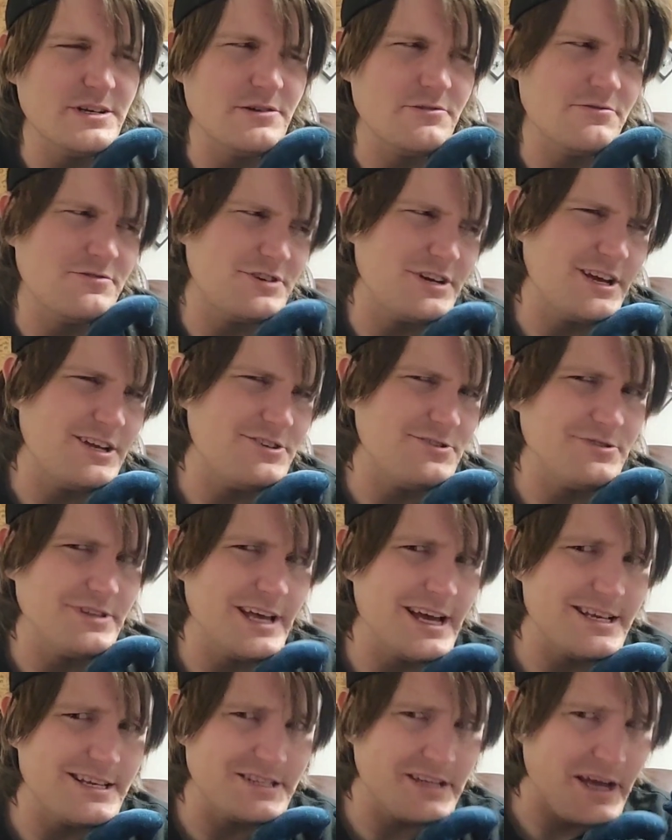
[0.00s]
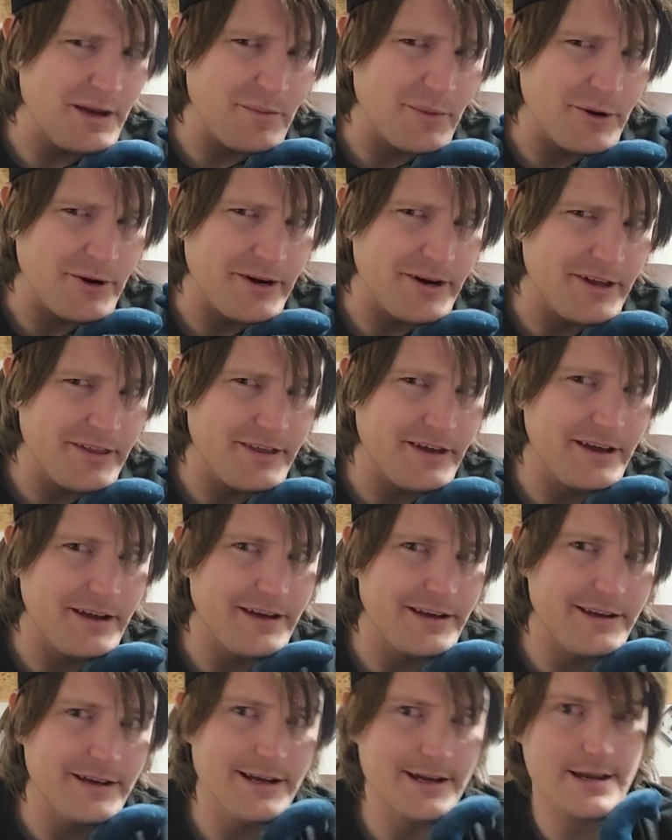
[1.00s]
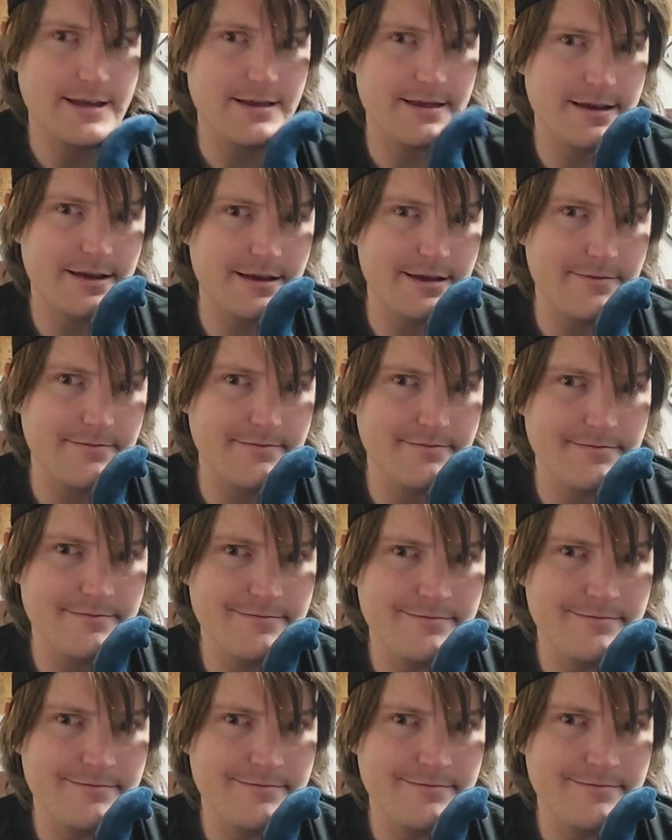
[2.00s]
don't change your last name or anything kind of thing.